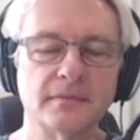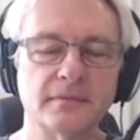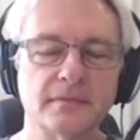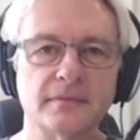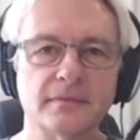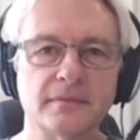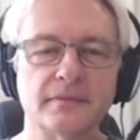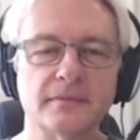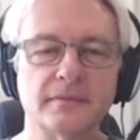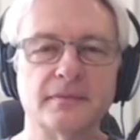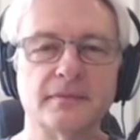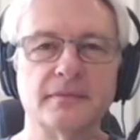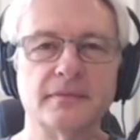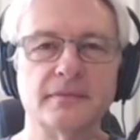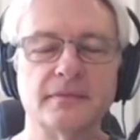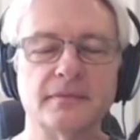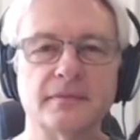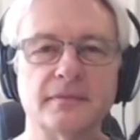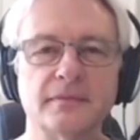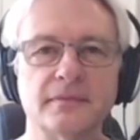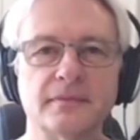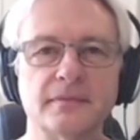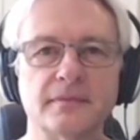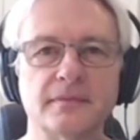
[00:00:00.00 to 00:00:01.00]

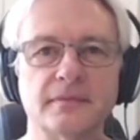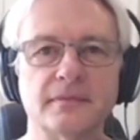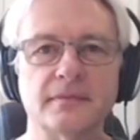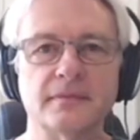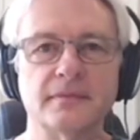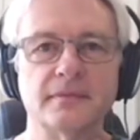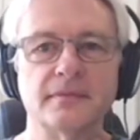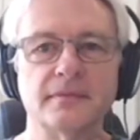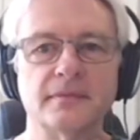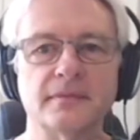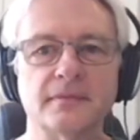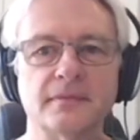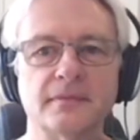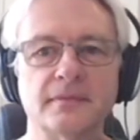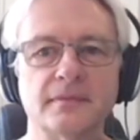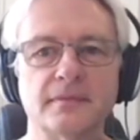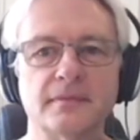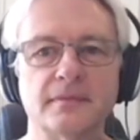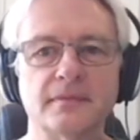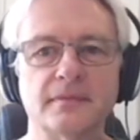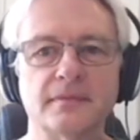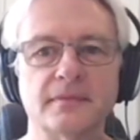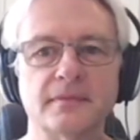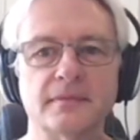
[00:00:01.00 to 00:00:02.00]

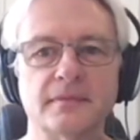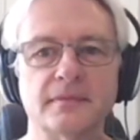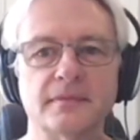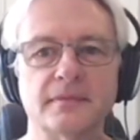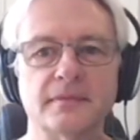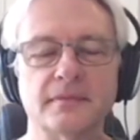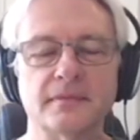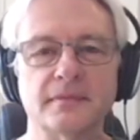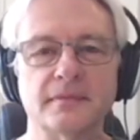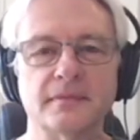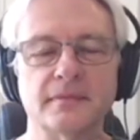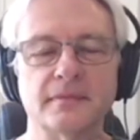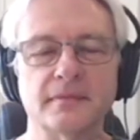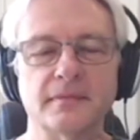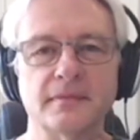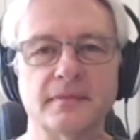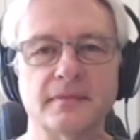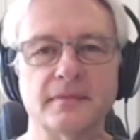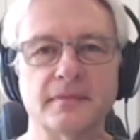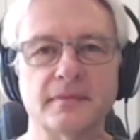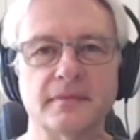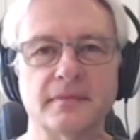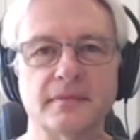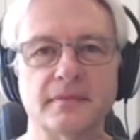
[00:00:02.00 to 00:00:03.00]

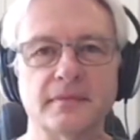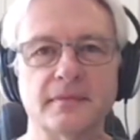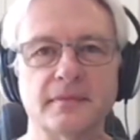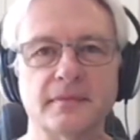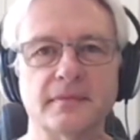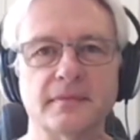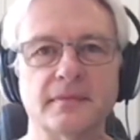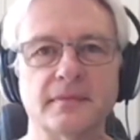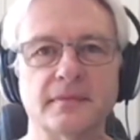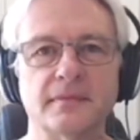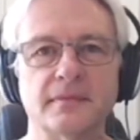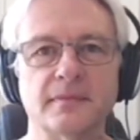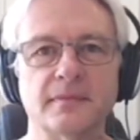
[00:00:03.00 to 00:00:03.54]
[no speech]